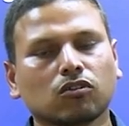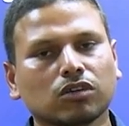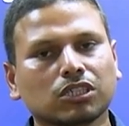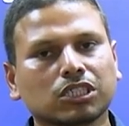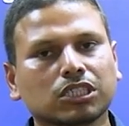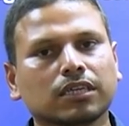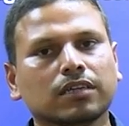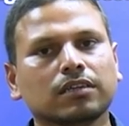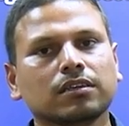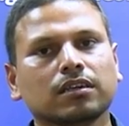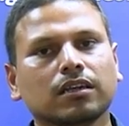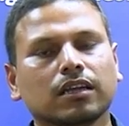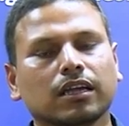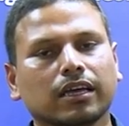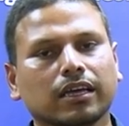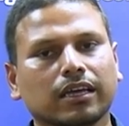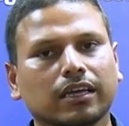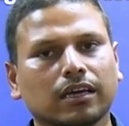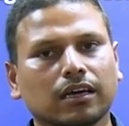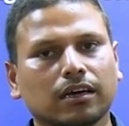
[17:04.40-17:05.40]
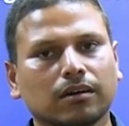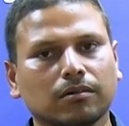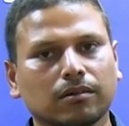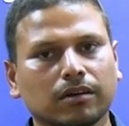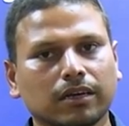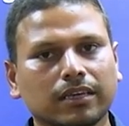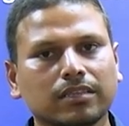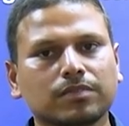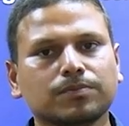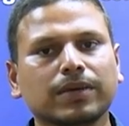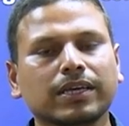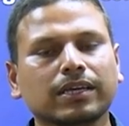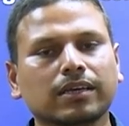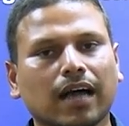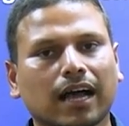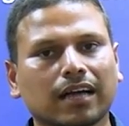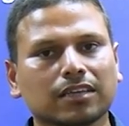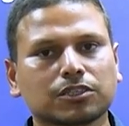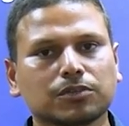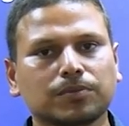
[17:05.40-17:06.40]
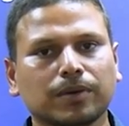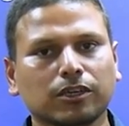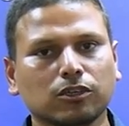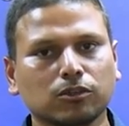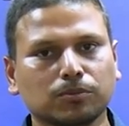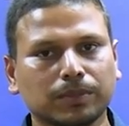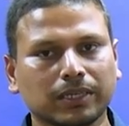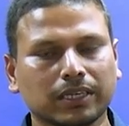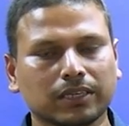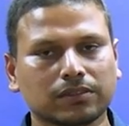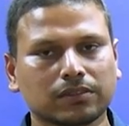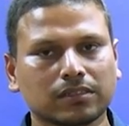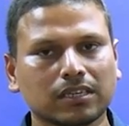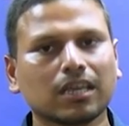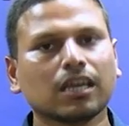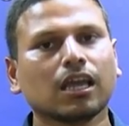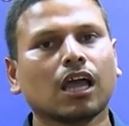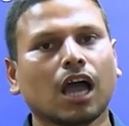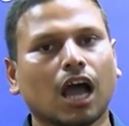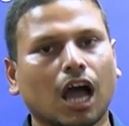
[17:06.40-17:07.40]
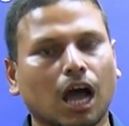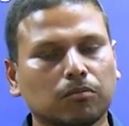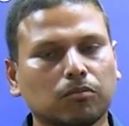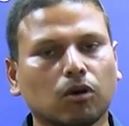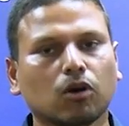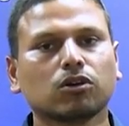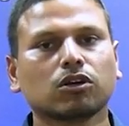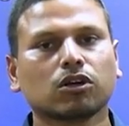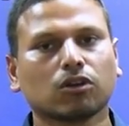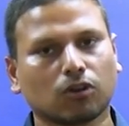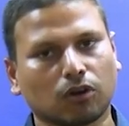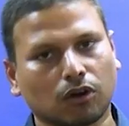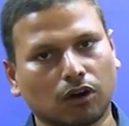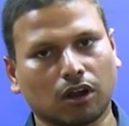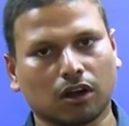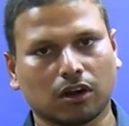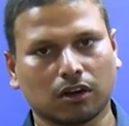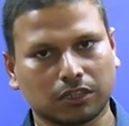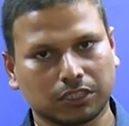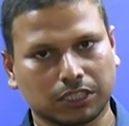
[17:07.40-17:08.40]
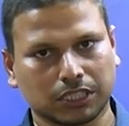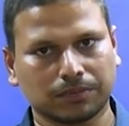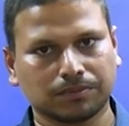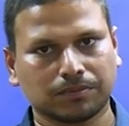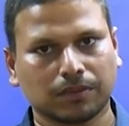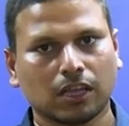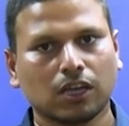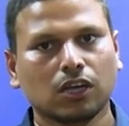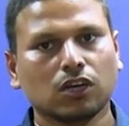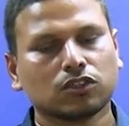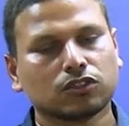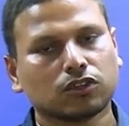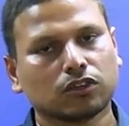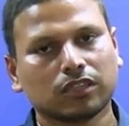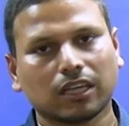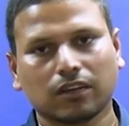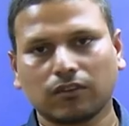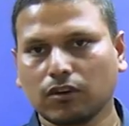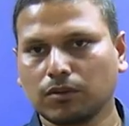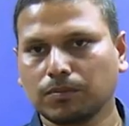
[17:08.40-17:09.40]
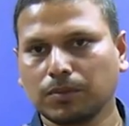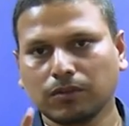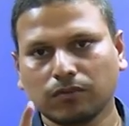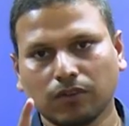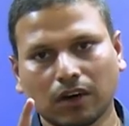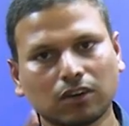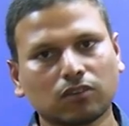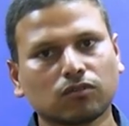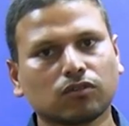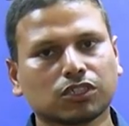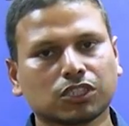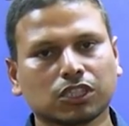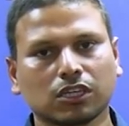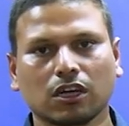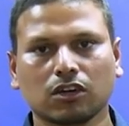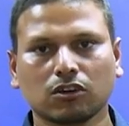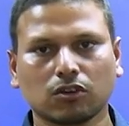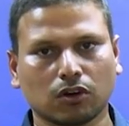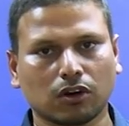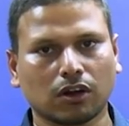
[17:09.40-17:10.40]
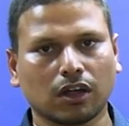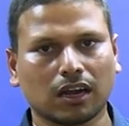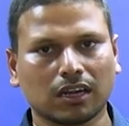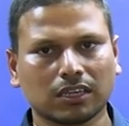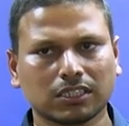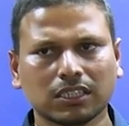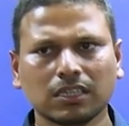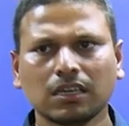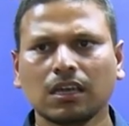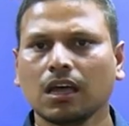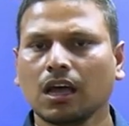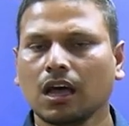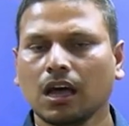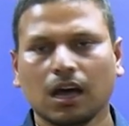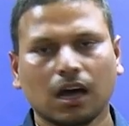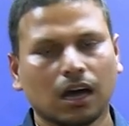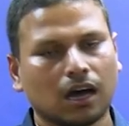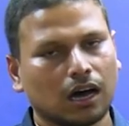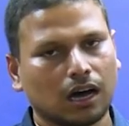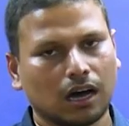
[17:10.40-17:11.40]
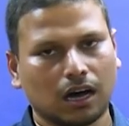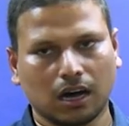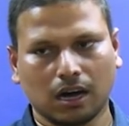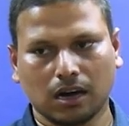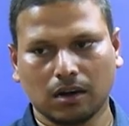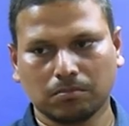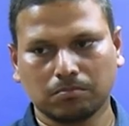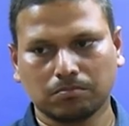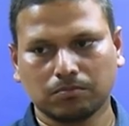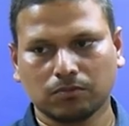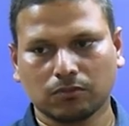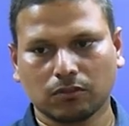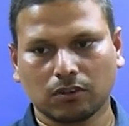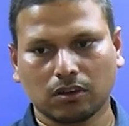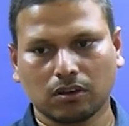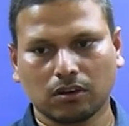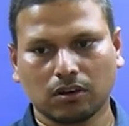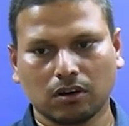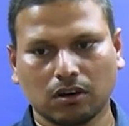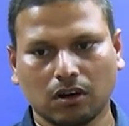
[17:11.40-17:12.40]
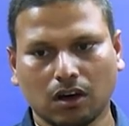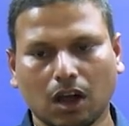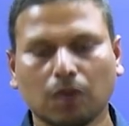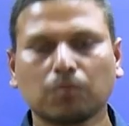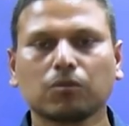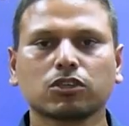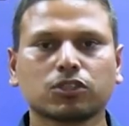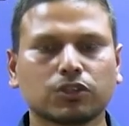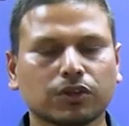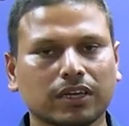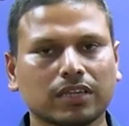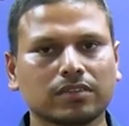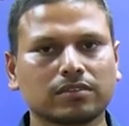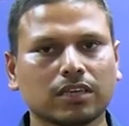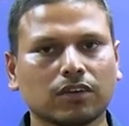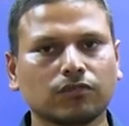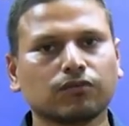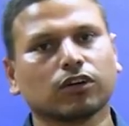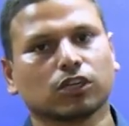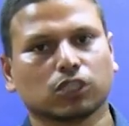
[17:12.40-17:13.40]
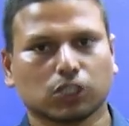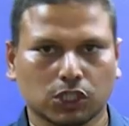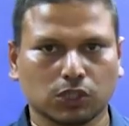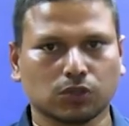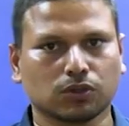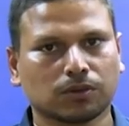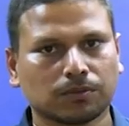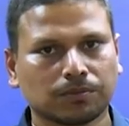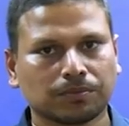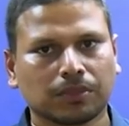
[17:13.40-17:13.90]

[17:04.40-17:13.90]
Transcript: question is being asked by U P S C about chronology. So, there would be one question on chronology, uh, almost you can say for sure,